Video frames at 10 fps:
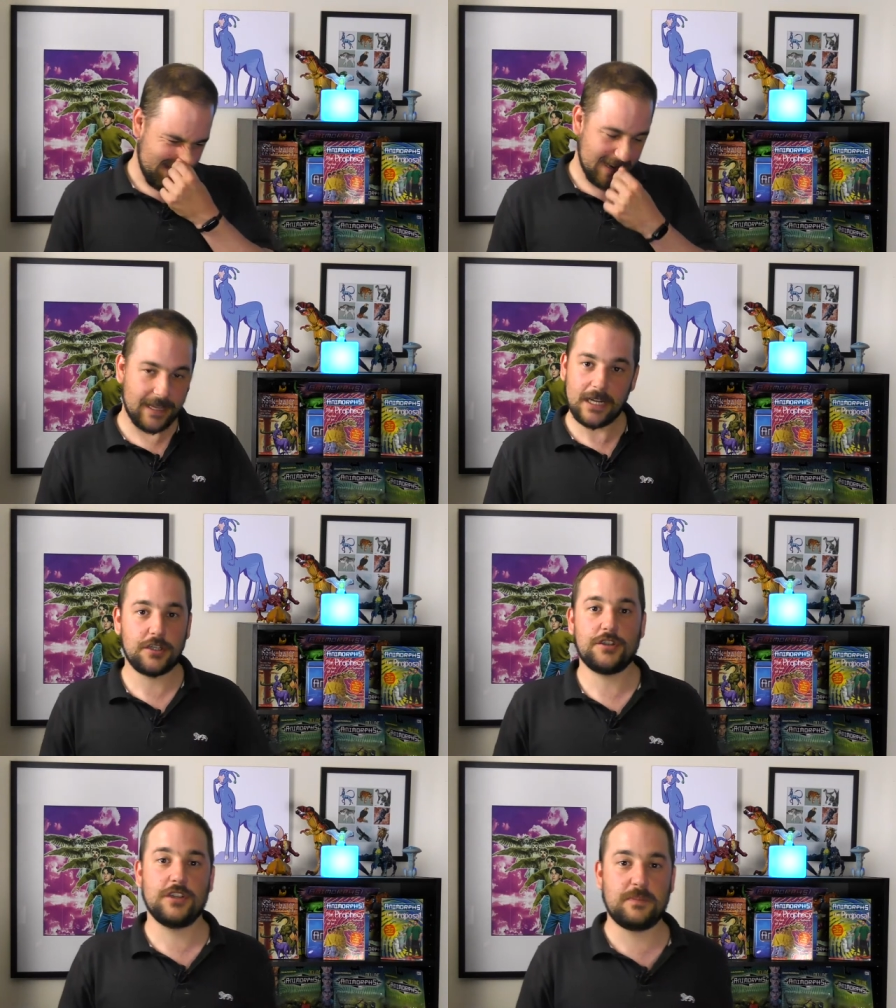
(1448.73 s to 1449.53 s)
and they're
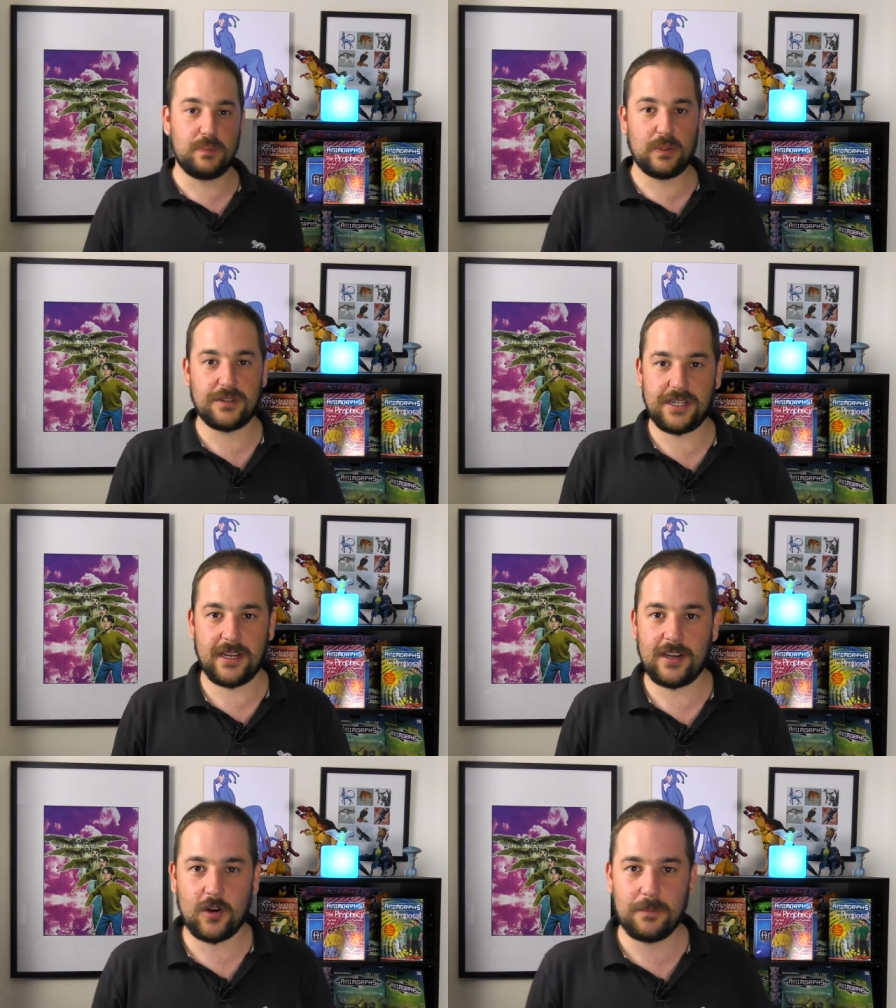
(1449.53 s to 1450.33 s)
just as bloody
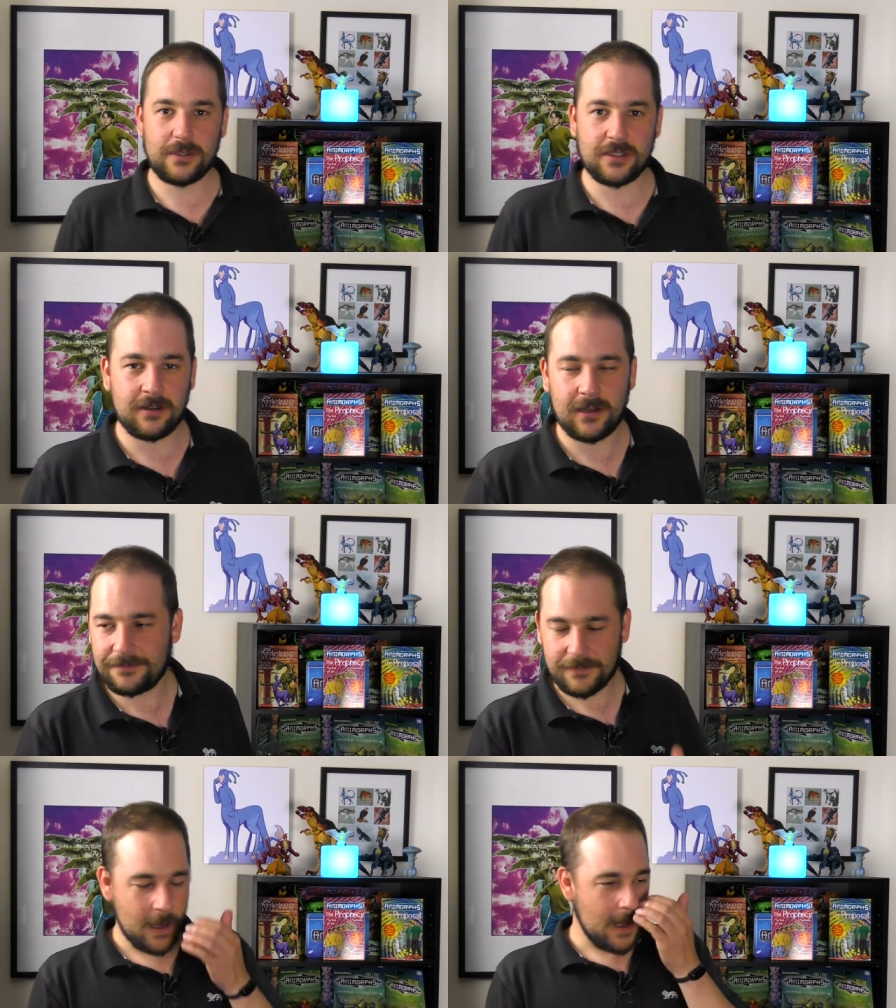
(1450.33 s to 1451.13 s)
incompetent.
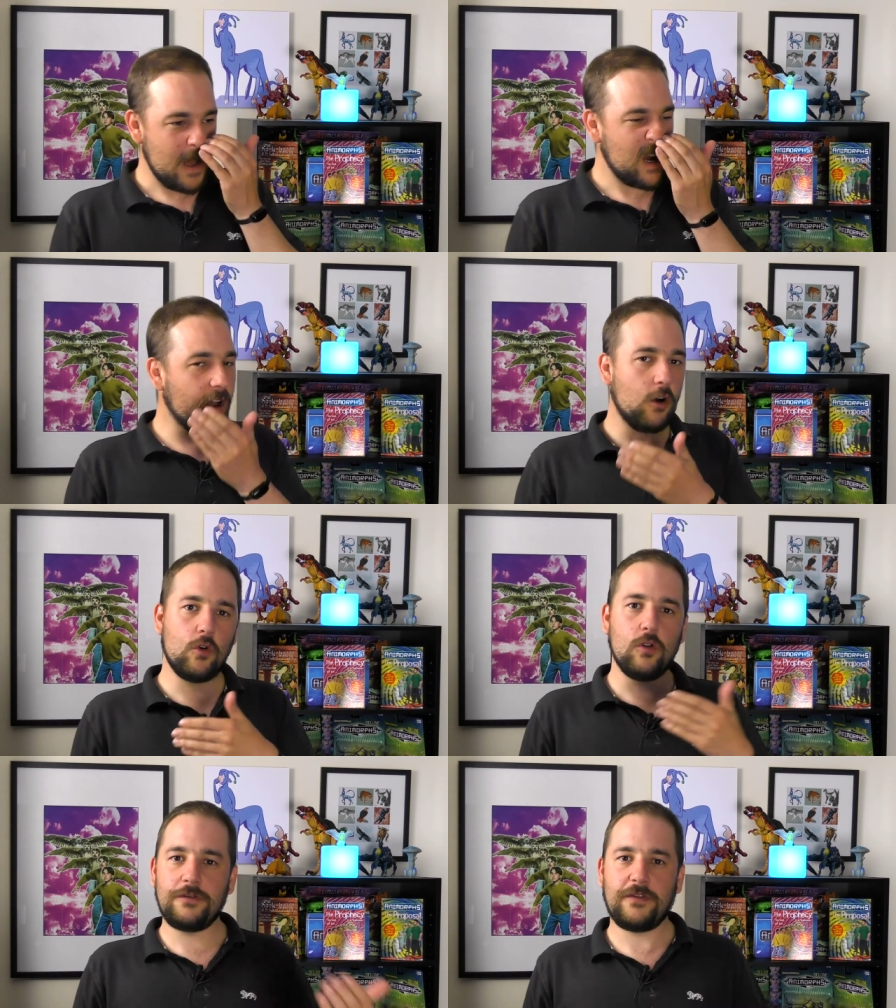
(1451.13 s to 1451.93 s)
Are
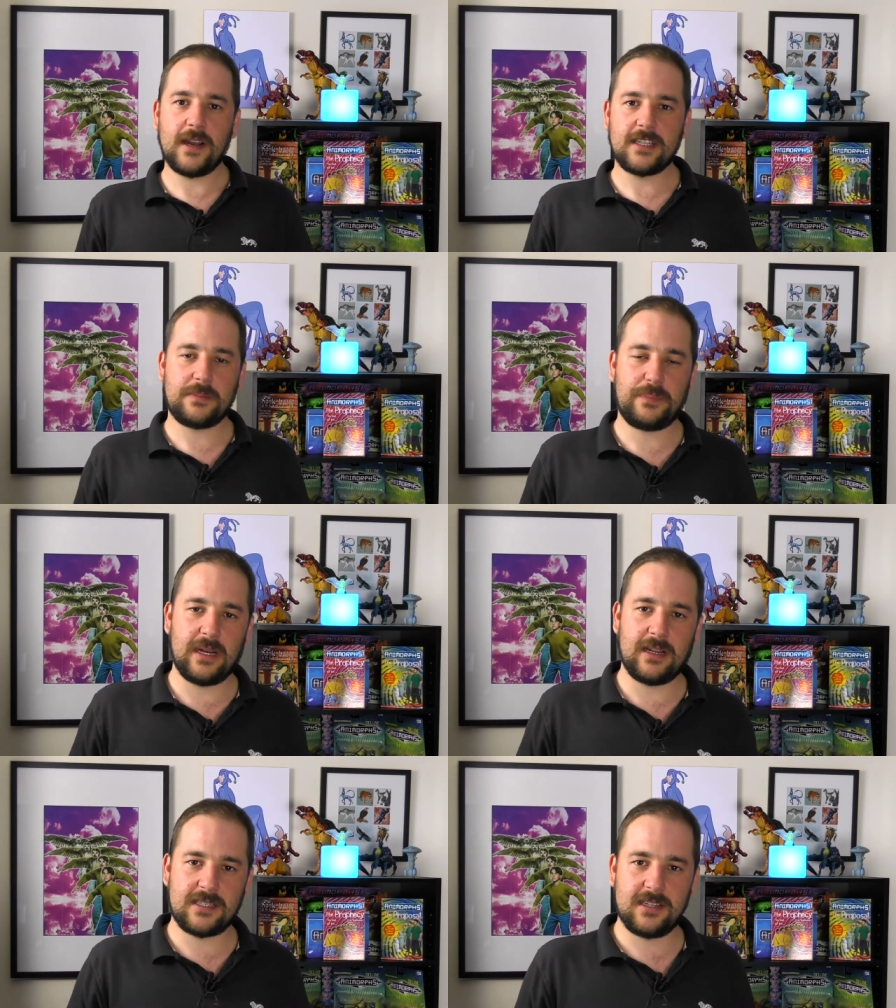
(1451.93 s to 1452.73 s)
all fighter
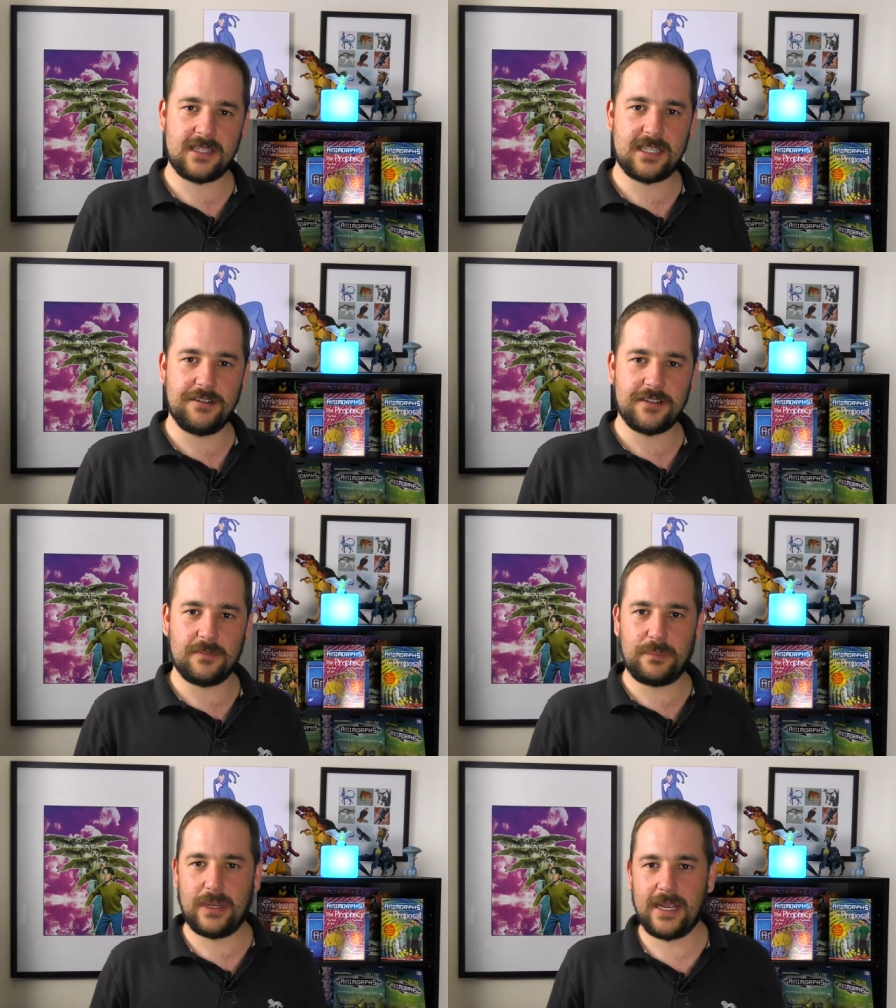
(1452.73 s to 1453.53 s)
pilots in this series
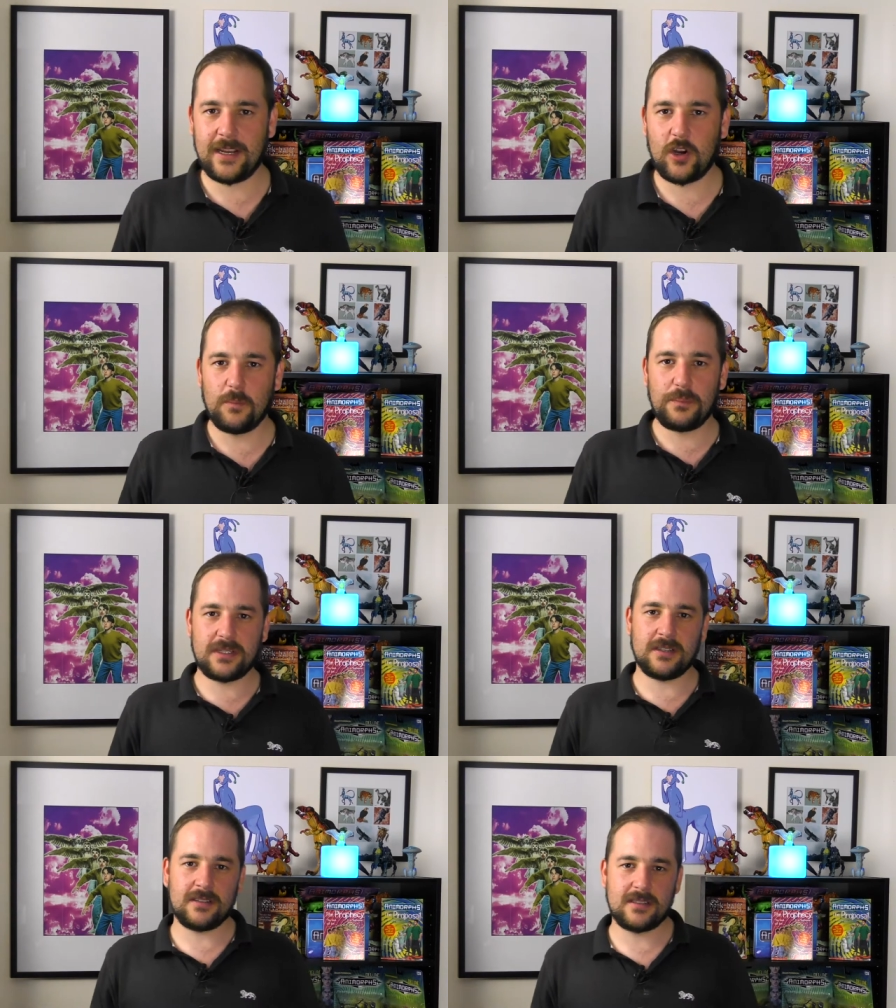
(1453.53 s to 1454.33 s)
complete
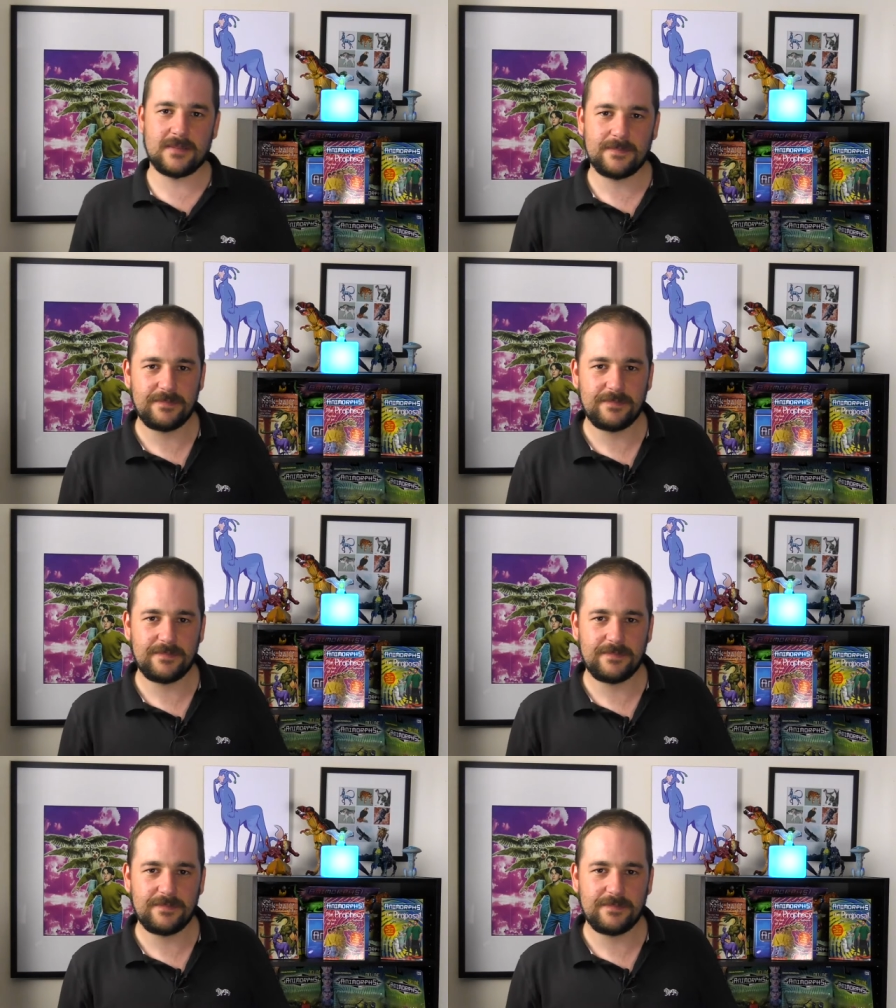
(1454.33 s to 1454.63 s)
incompetence?